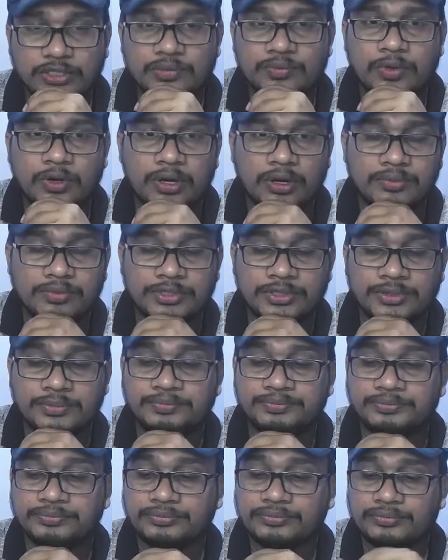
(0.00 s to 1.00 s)
verbs
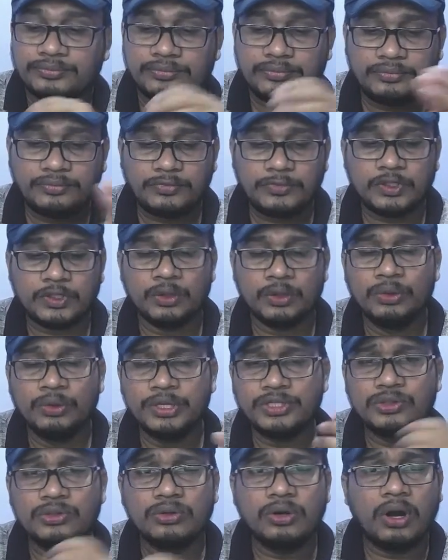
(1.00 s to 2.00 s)

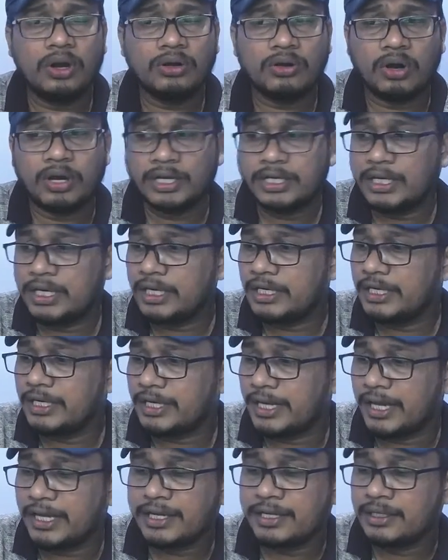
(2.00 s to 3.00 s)
which do not ordinarily
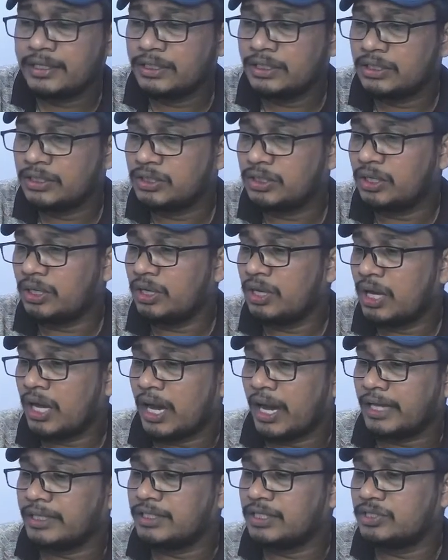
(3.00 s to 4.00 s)
take the
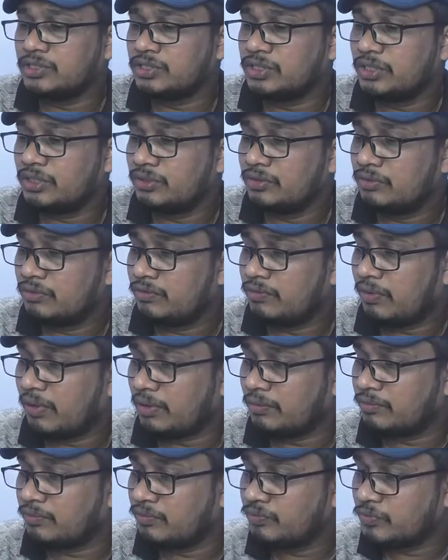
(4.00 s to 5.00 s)
ing
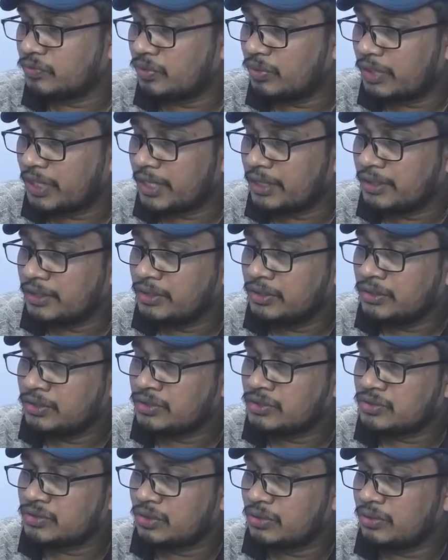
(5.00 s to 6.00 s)
form. Okay,
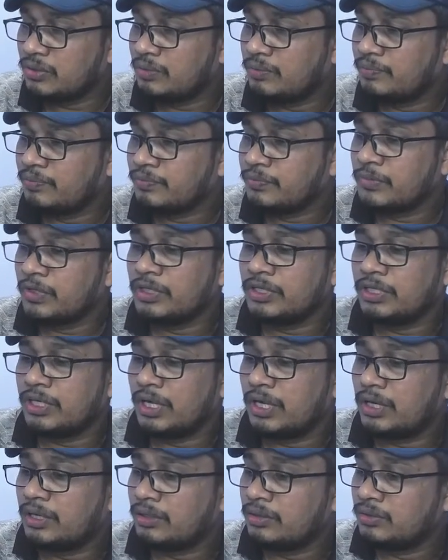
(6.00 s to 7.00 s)
so
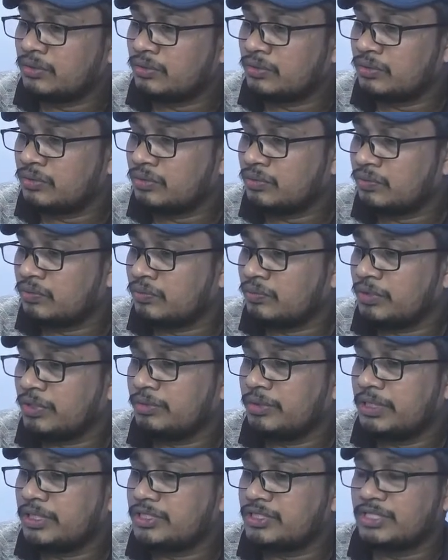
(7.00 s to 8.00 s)
here we
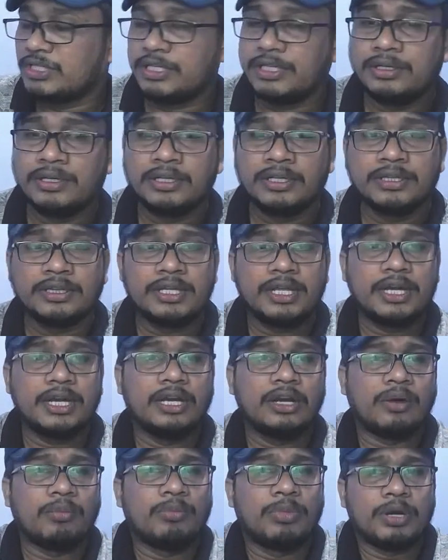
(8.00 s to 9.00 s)
will see there are
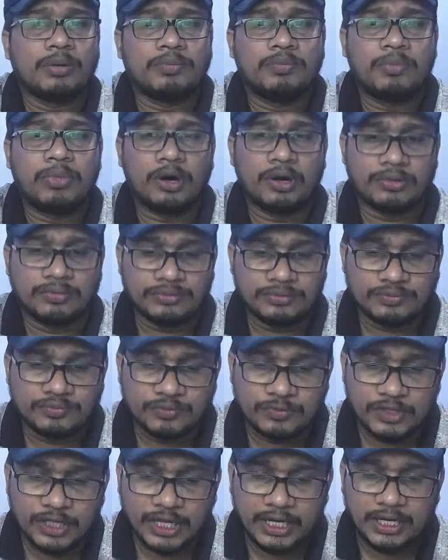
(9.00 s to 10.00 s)
a number of verbs.
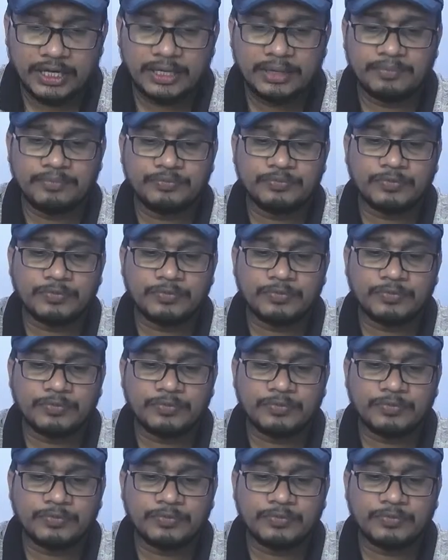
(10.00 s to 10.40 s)
There are